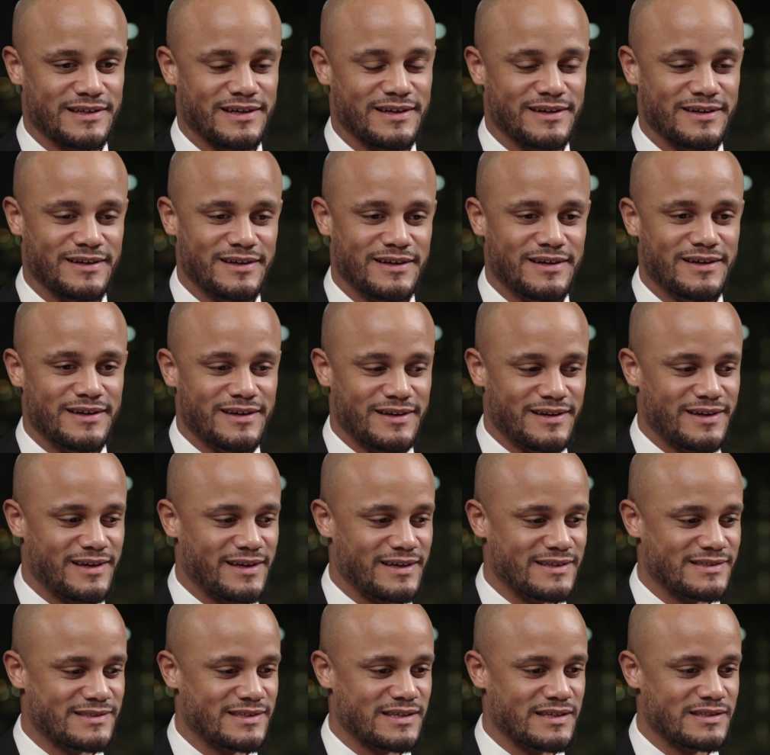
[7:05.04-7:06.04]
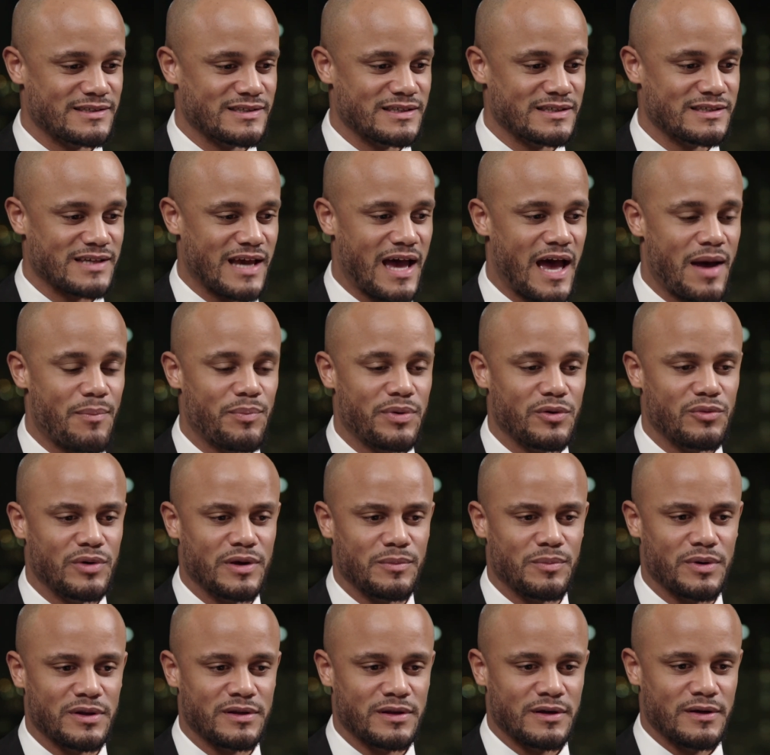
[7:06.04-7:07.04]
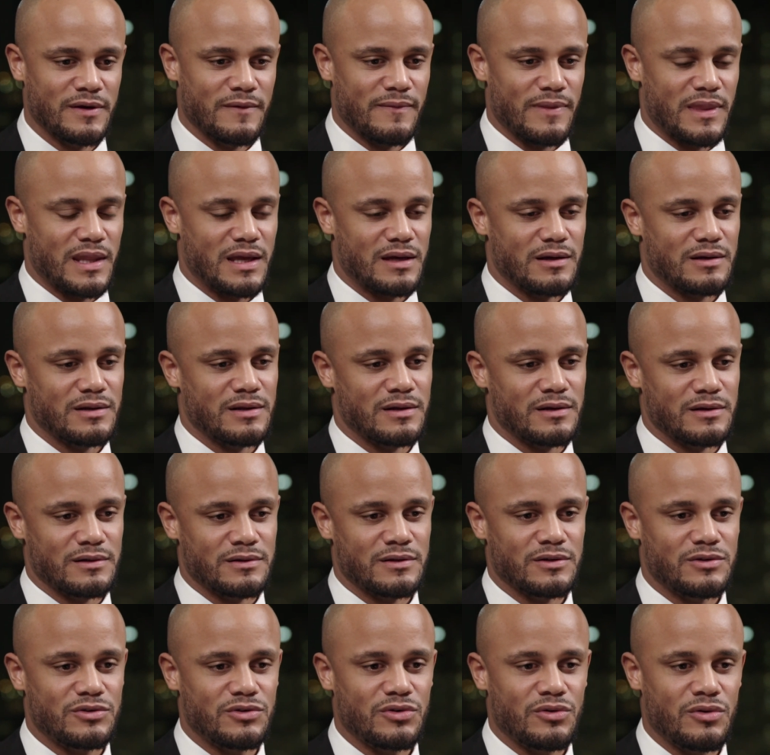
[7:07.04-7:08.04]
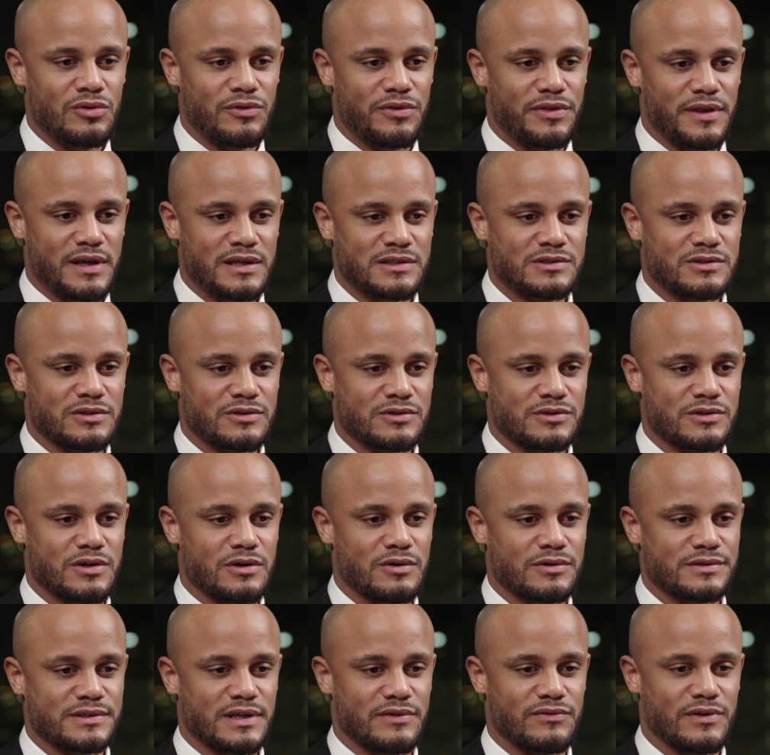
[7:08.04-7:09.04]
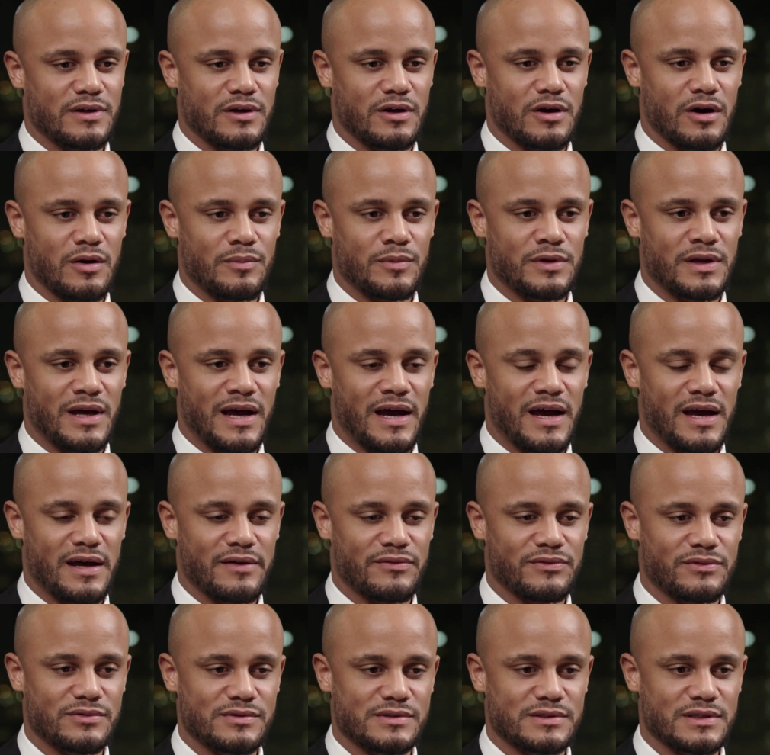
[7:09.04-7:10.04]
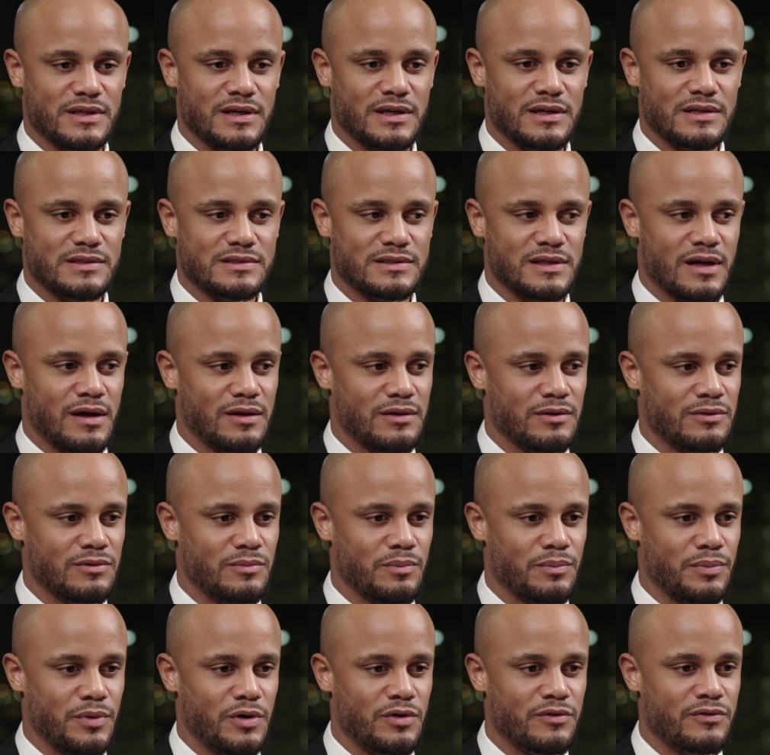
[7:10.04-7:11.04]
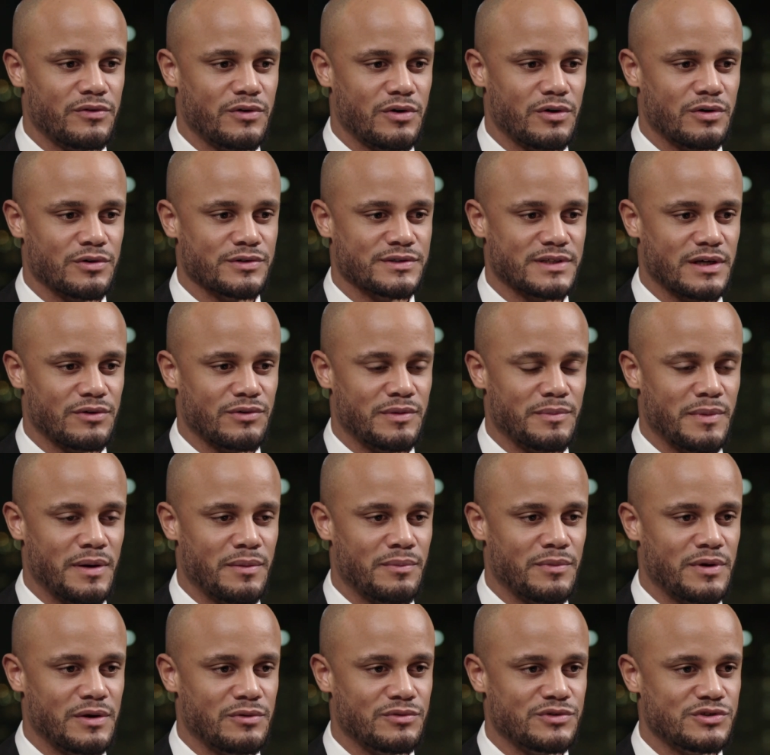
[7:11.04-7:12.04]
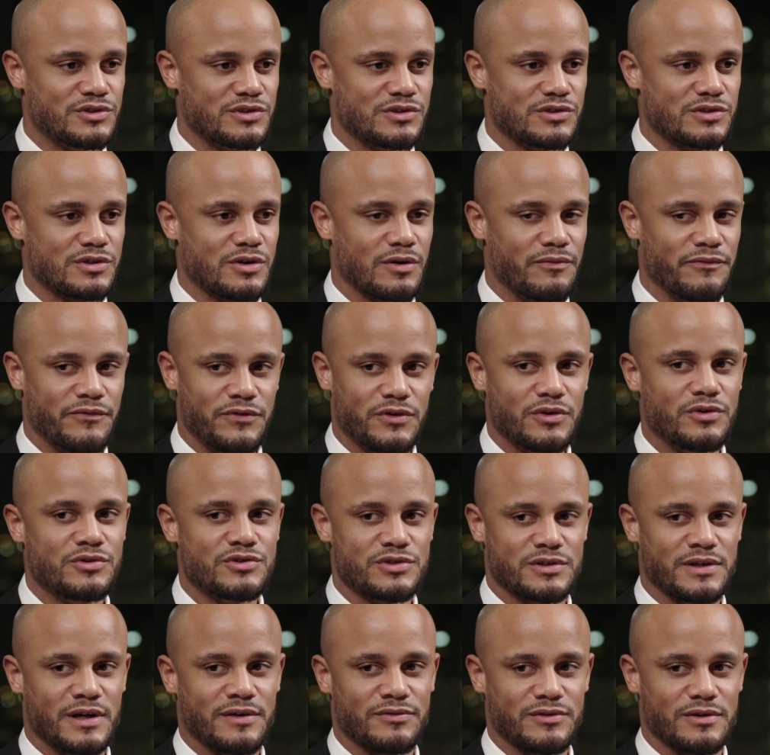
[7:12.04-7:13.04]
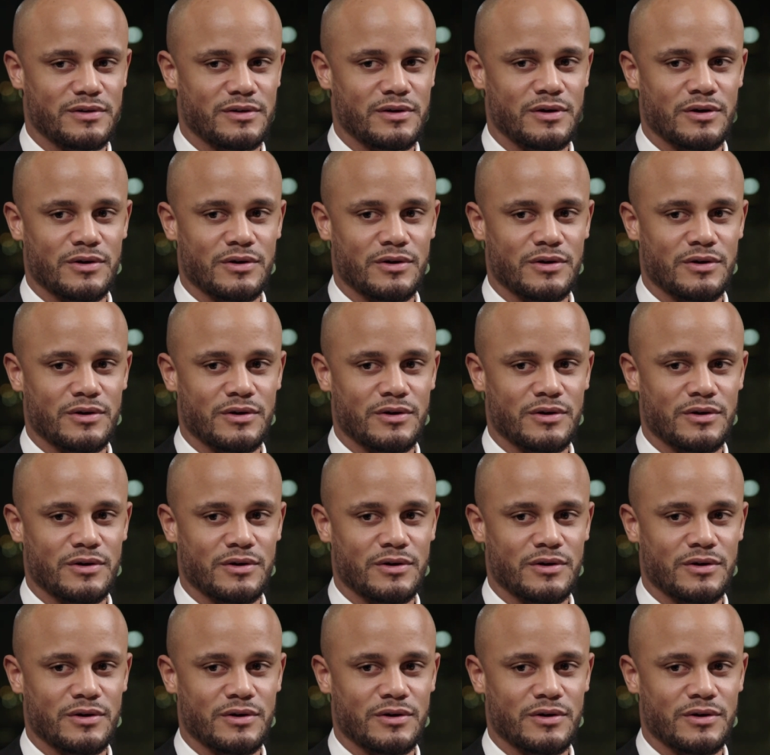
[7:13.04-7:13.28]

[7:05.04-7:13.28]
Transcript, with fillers: uh, is, is, is a happy week. But the, the two things those goals have in common, I have to say, is that both goals I remember it was just confusion after the